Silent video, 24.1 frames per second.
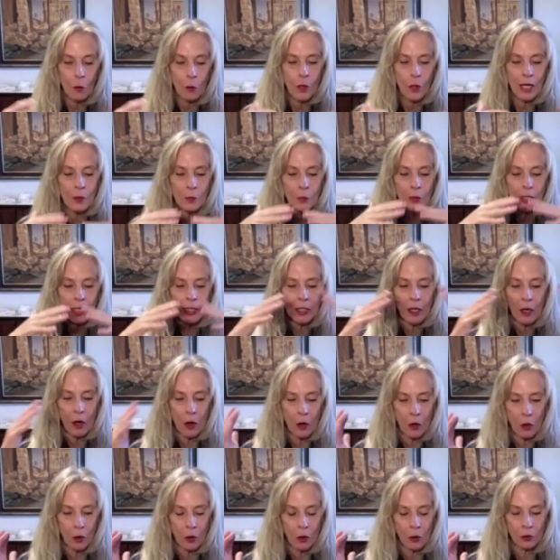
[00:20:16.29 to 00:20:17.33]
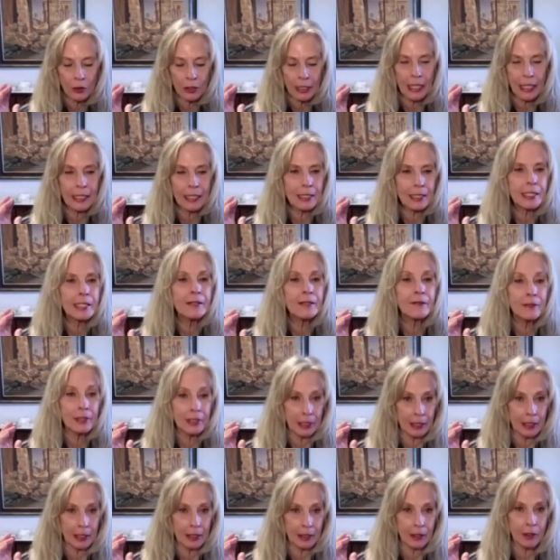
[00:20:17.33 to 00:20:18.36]
when we hold
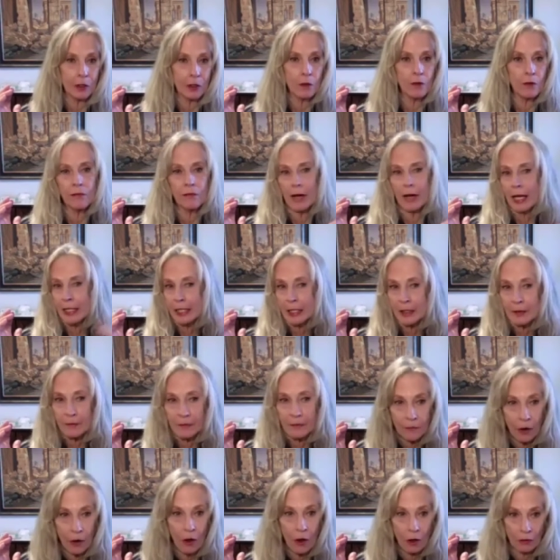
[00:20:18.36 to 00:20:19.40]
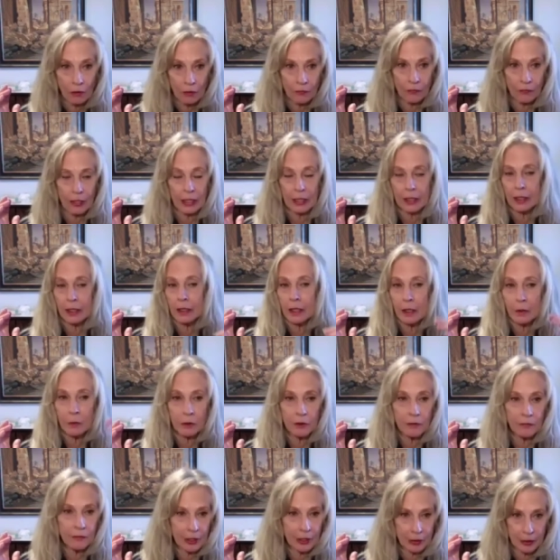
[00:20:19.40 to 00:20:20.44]
negativity, you know, finding fault, feeling
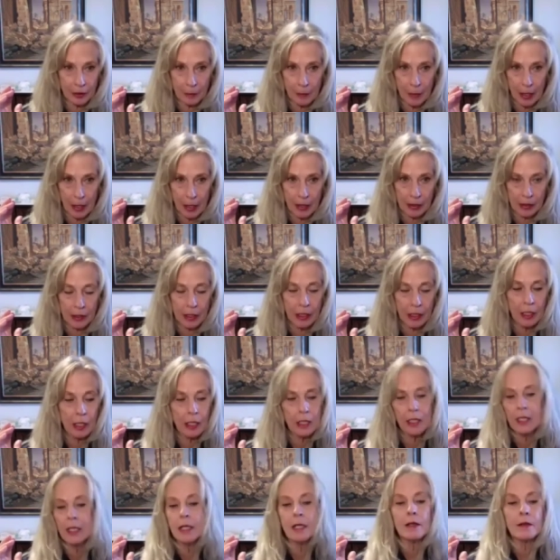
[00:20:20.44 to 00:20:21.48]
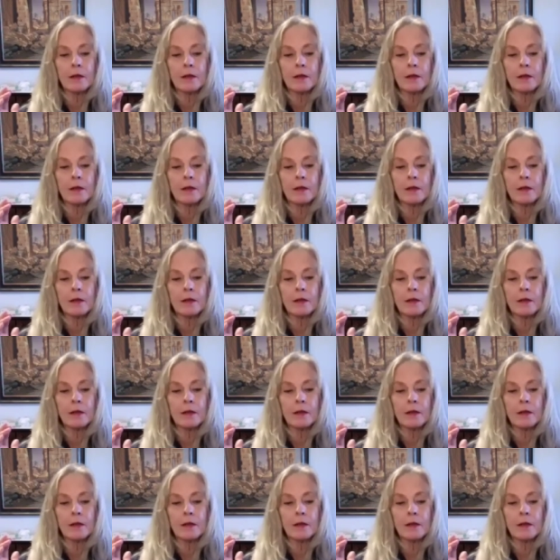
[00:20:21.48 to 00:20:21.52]
like we're victimized,